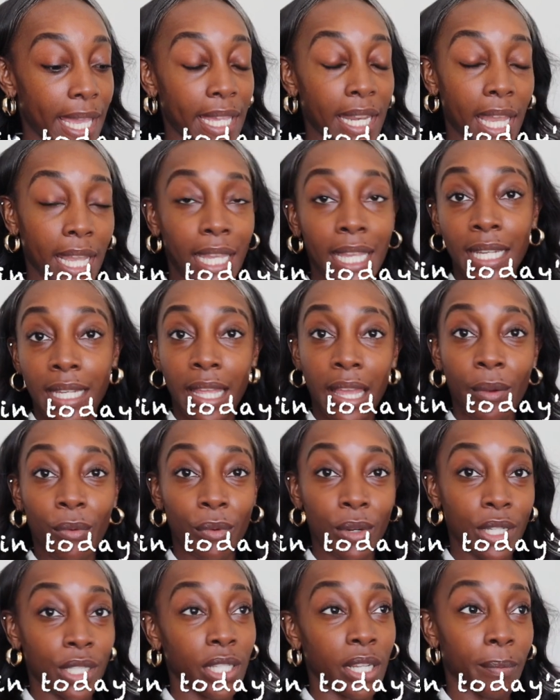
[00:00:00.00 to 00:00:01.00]
and I cannot
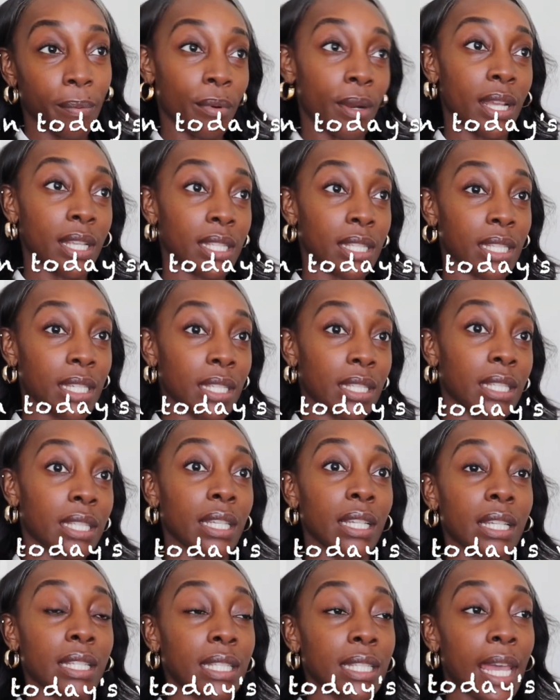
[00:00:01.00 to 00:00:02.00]
rush that process
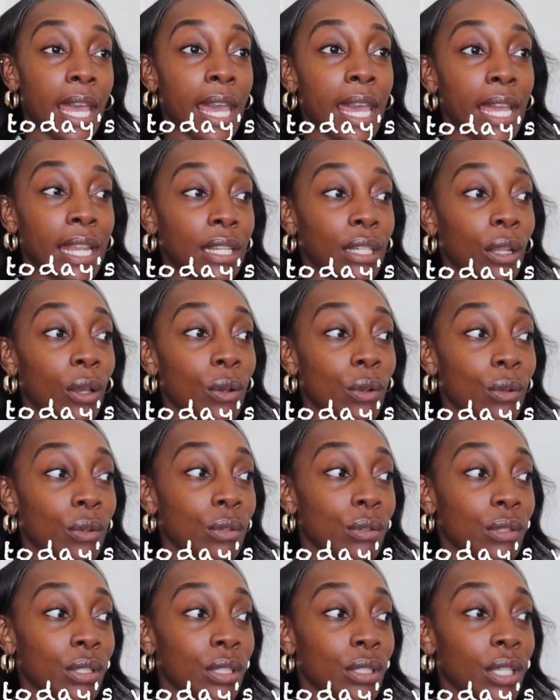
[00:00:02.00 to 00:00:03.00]
because God
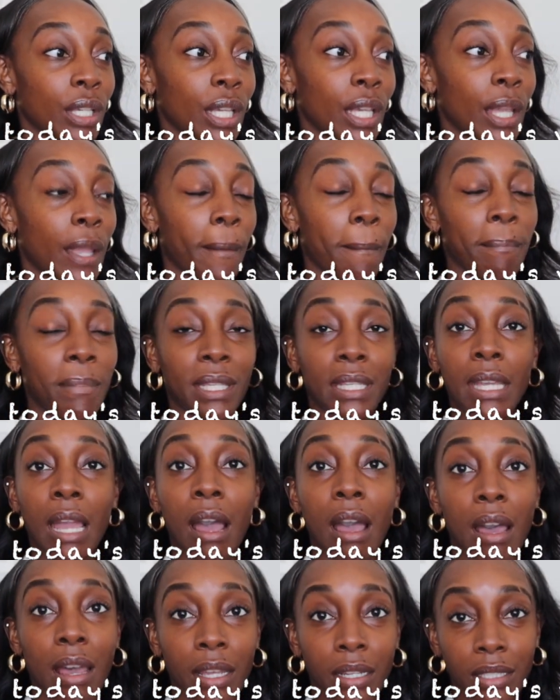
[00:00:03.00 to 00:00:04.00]
knows
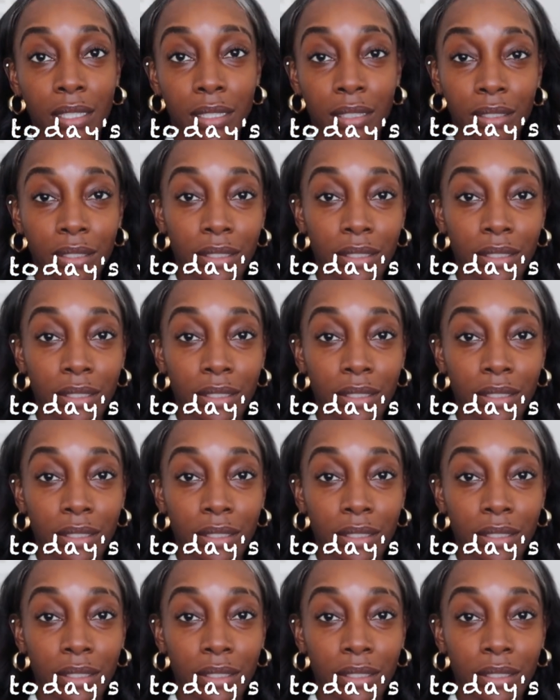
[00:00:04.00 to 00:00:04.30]
beyond.